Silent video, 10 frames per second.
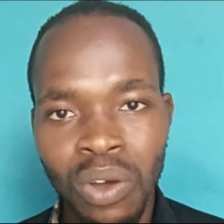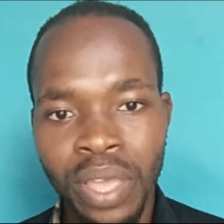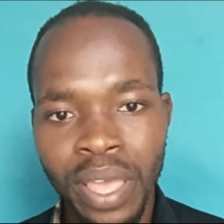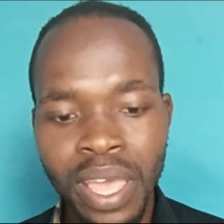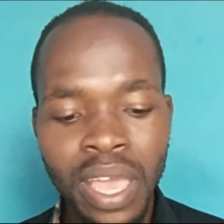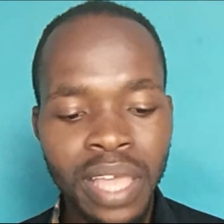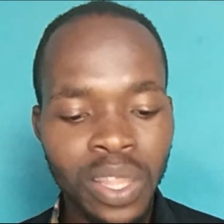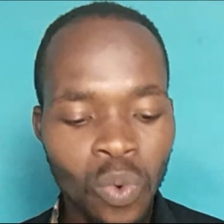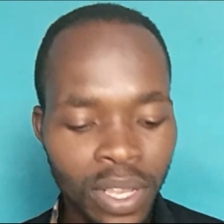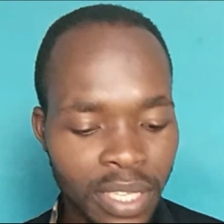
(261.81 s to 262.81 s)
Okay, in
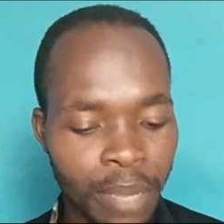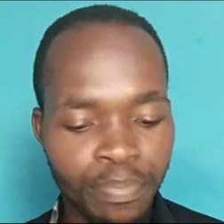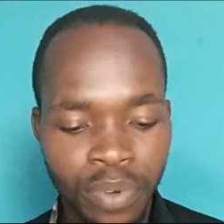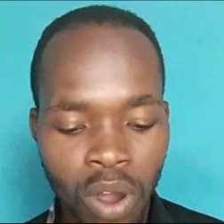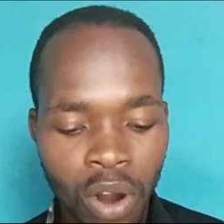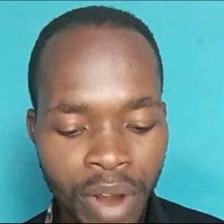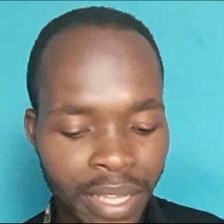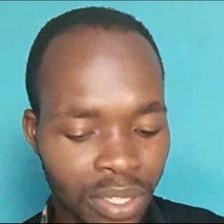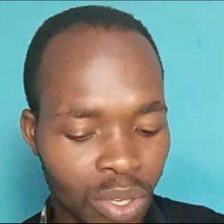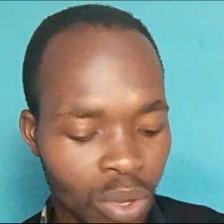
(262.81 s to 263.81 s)
the WhatsApp. All
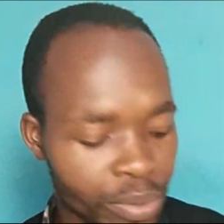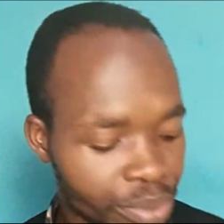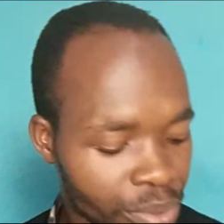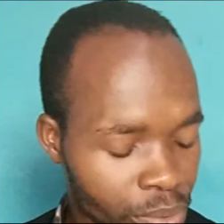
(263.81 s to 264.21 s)
right, so